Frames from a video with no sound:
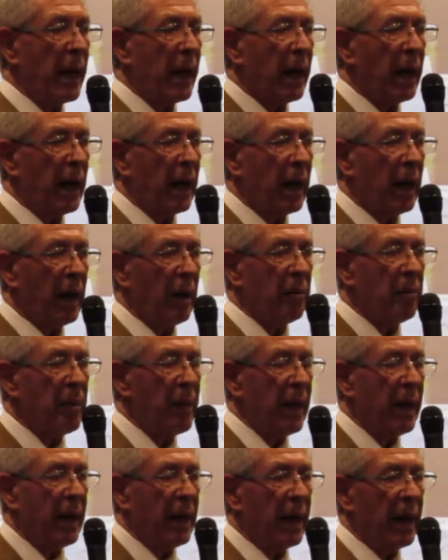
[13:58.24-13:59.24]

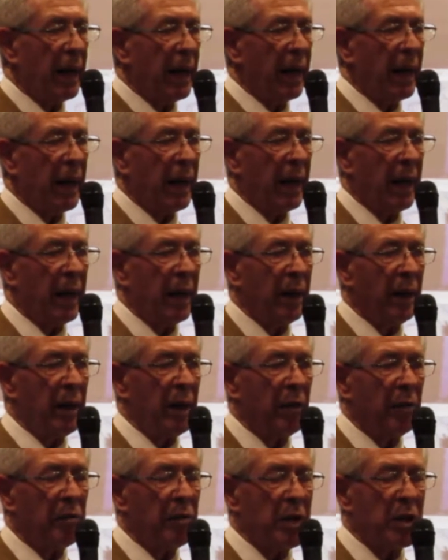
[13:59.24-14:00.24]
Um,
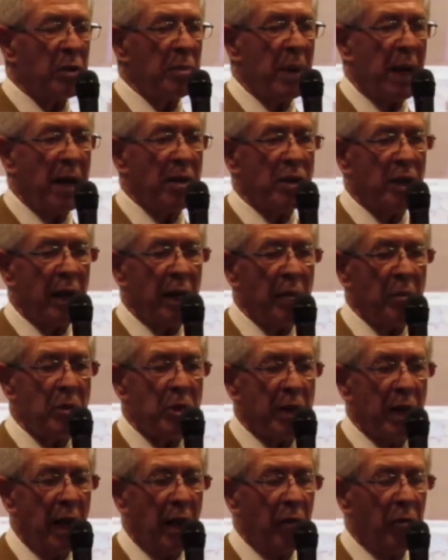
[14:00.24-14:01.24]
and uh, Fritz Meisler
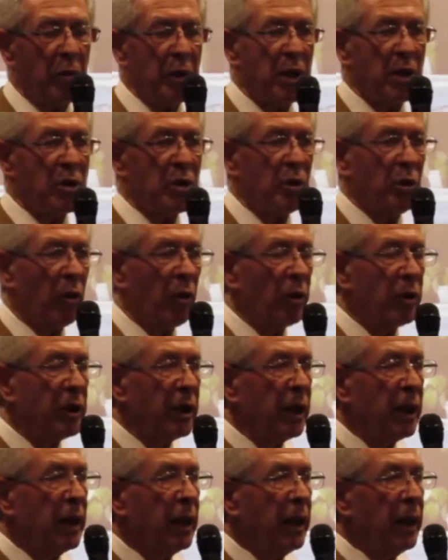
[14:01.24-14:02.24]
himself, with his
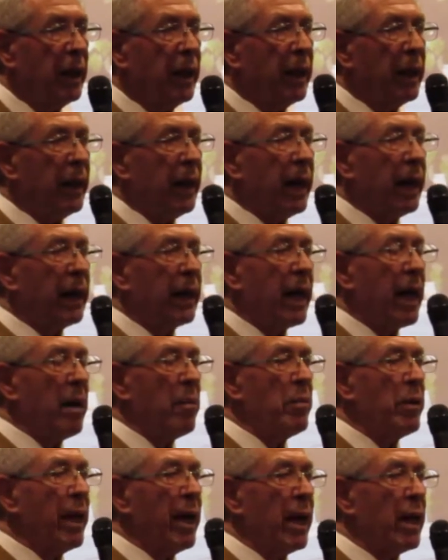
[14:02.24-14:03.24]
daughter, they
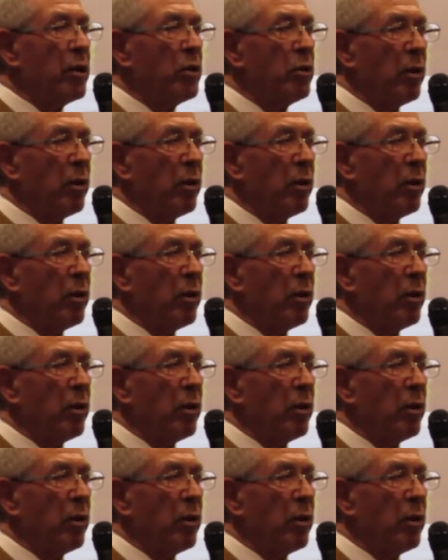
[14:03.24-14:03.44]
came there